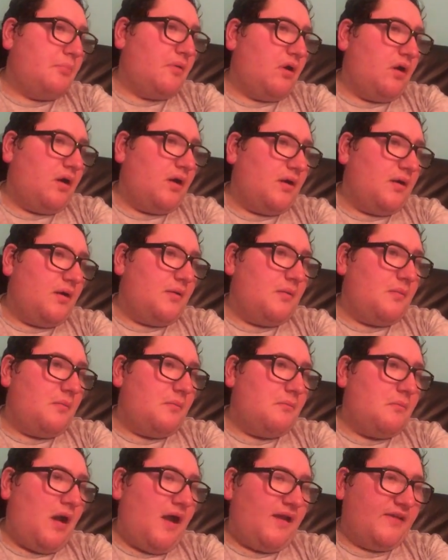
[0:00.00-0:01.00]
But
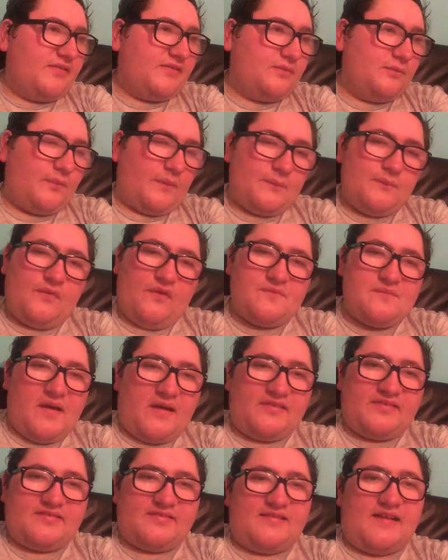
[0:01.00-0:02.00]
with
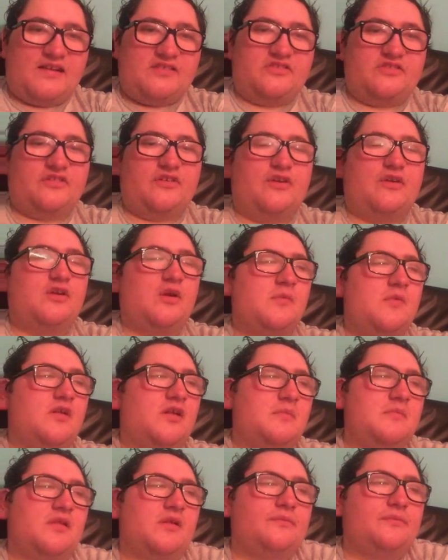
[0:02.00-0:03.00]
my stature, come
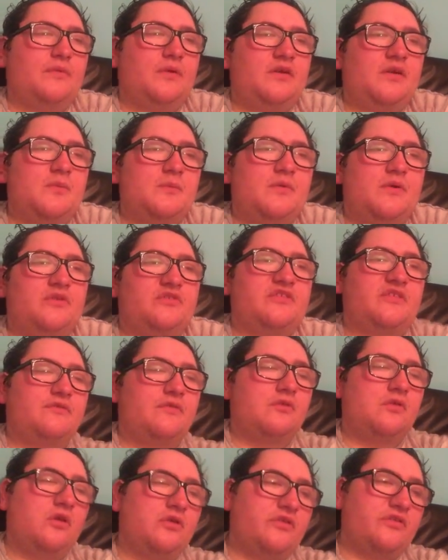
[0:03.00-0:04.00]
on, I'm in a fucking wheelchair
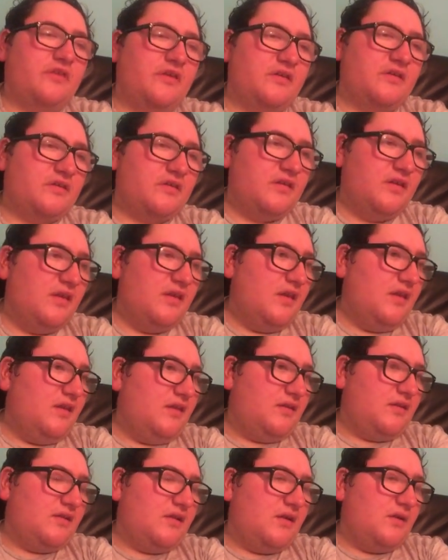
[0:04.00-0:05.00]
for God's sake.
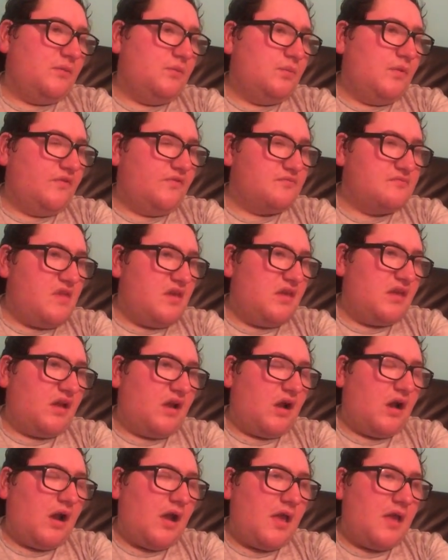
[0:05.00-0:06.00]
With me,
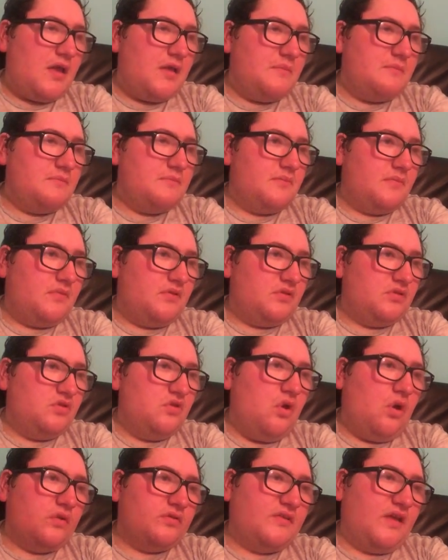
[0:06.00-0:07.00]
I'm
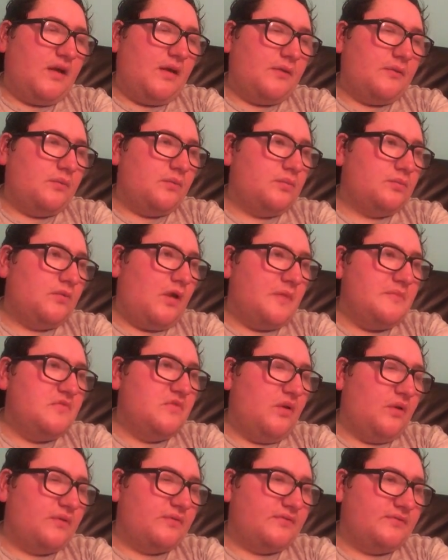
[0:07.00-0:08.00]
not that.
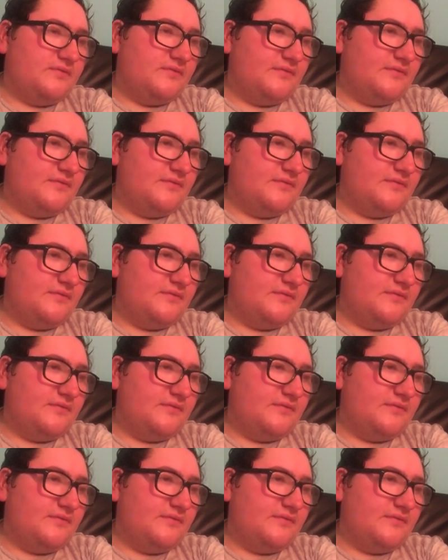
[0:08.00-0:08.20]
I'm not.